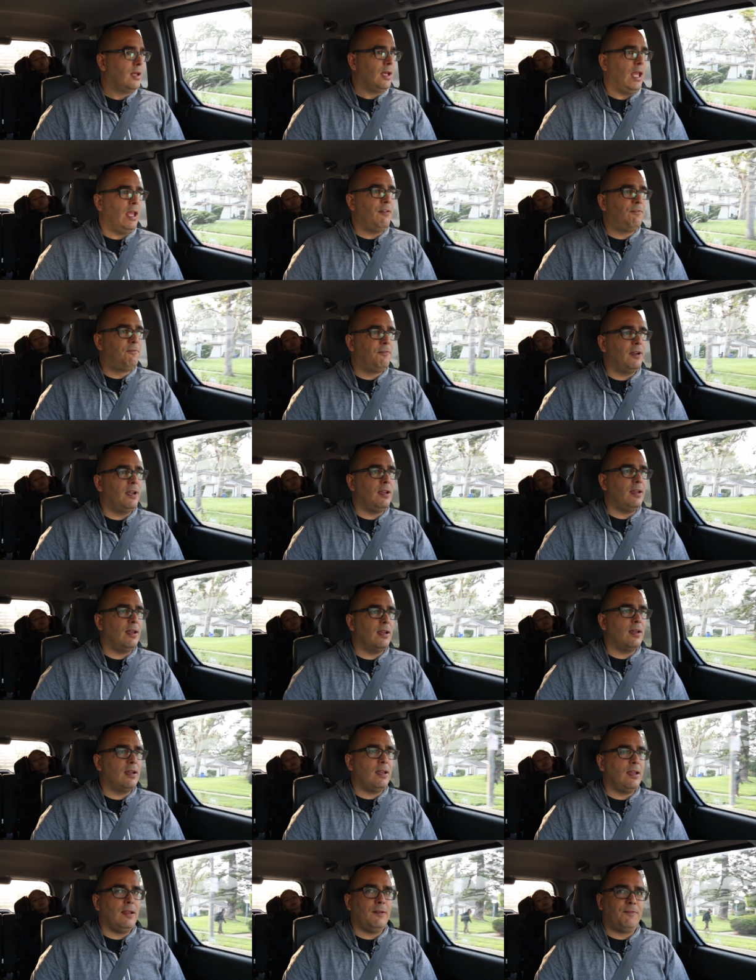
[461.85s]
if
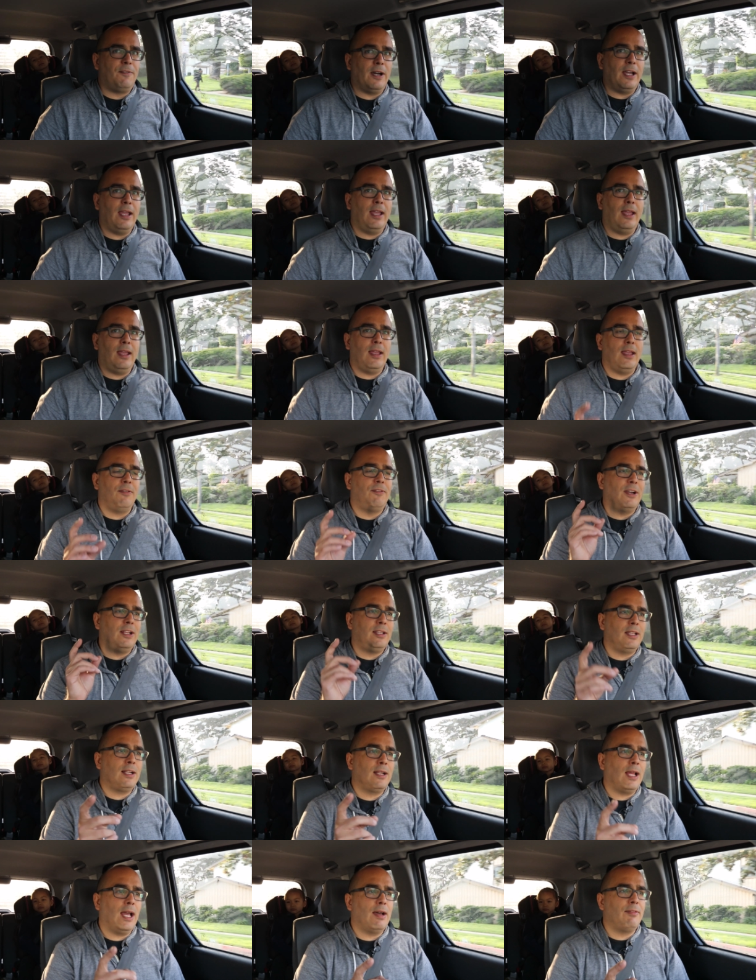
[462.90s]
I
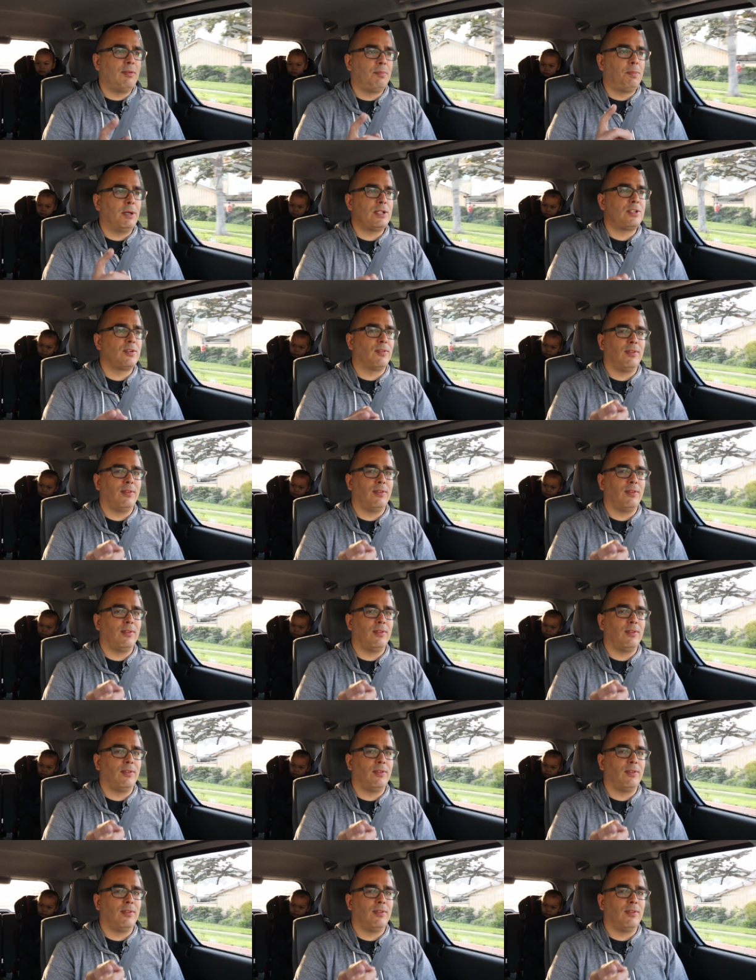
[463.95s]
didn't have a bunch